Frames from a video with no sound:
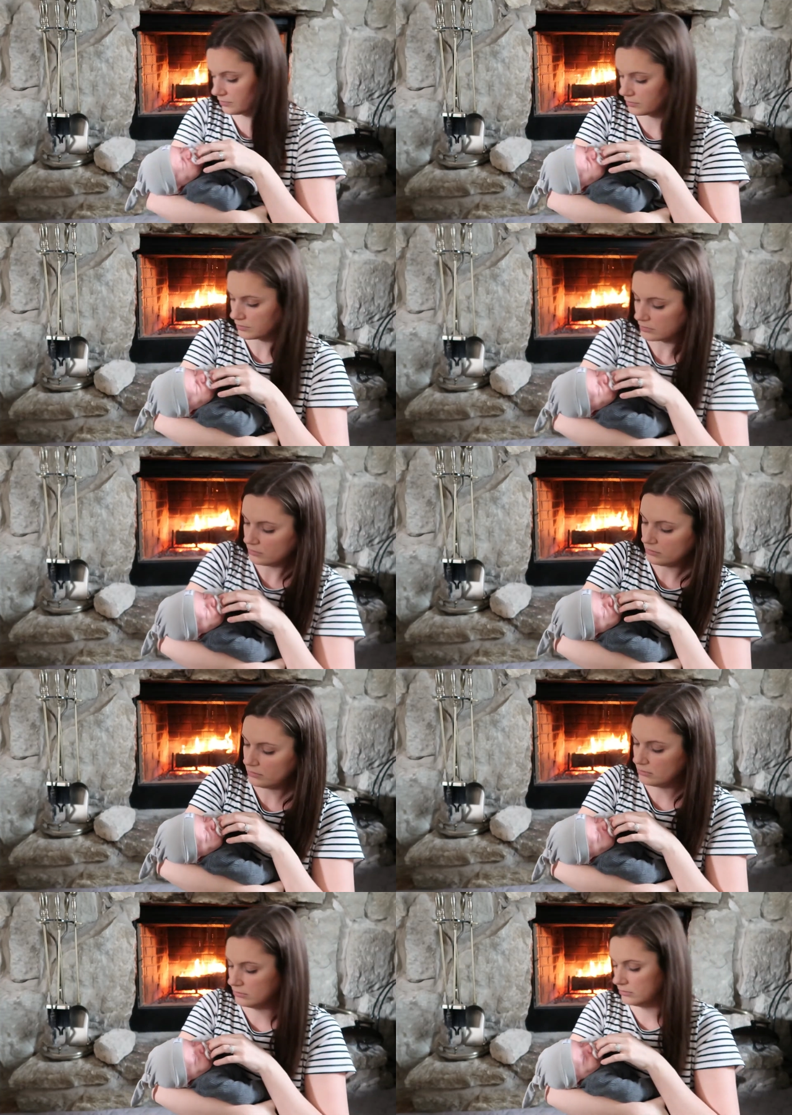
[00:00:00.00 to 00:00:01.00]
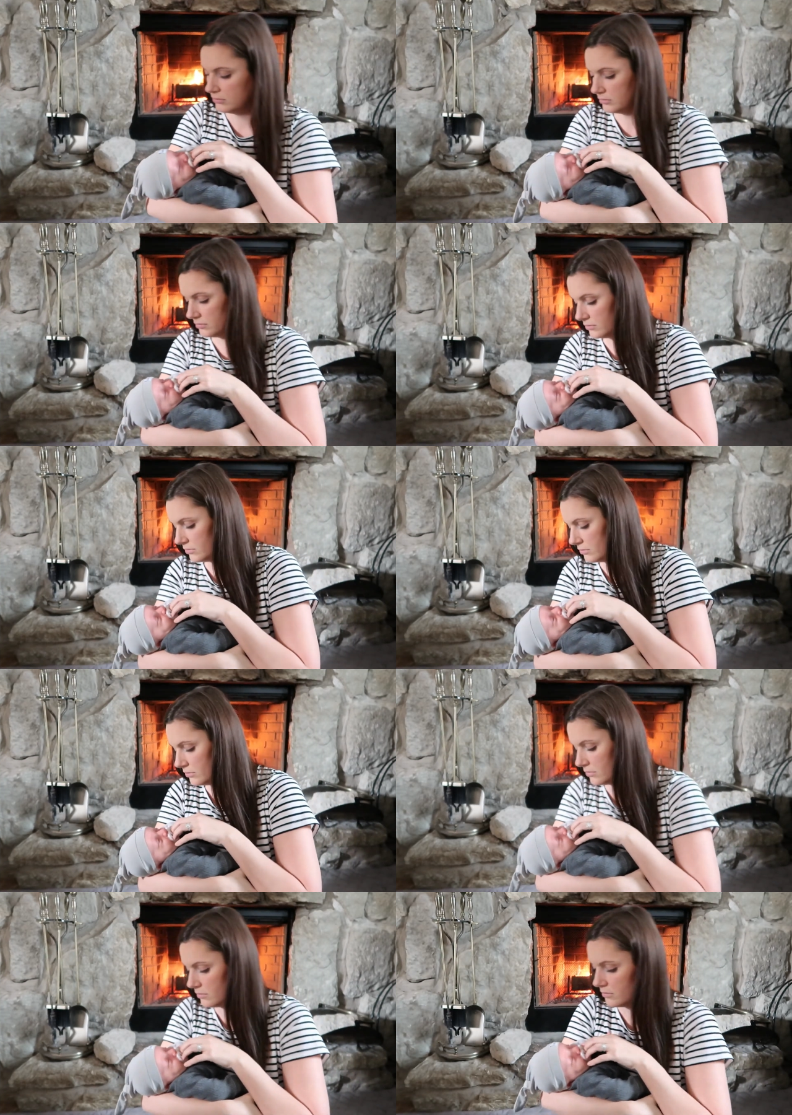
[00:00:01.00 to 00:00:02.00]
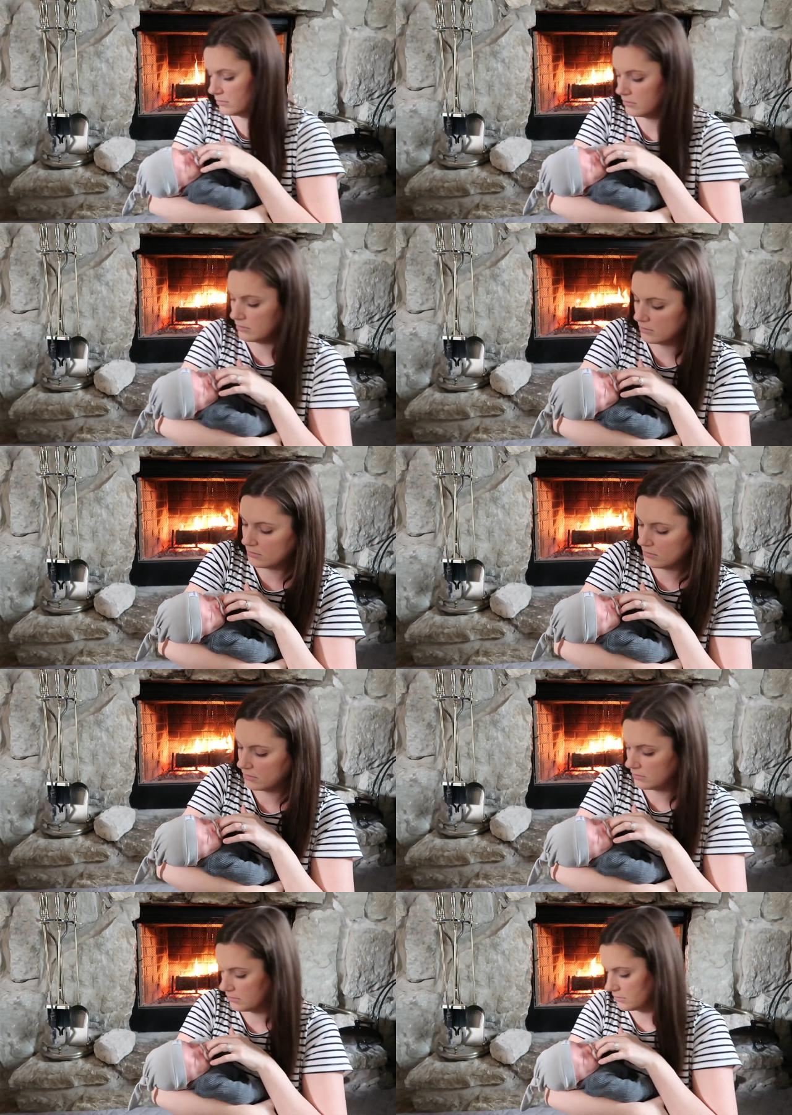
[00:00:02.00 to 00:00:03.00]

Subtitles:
Nothing is said.